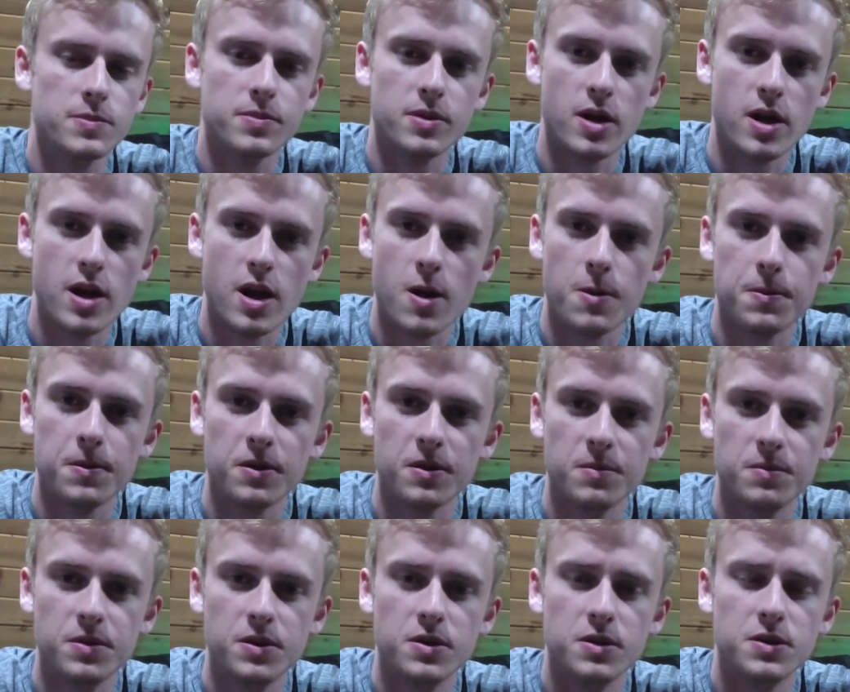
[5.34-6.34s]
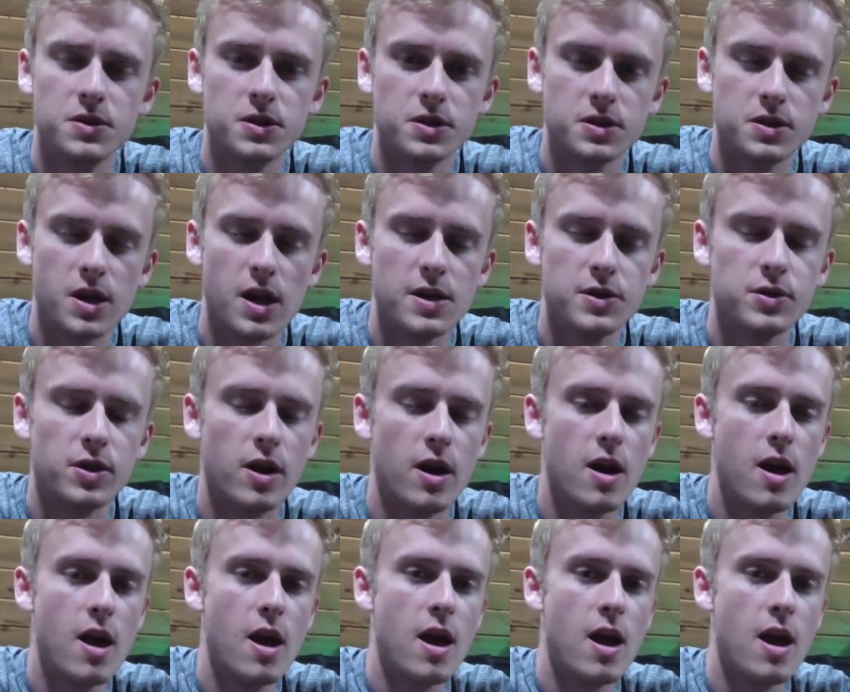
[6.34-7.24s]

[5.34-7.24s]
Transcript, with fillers: plan out their computers, etc.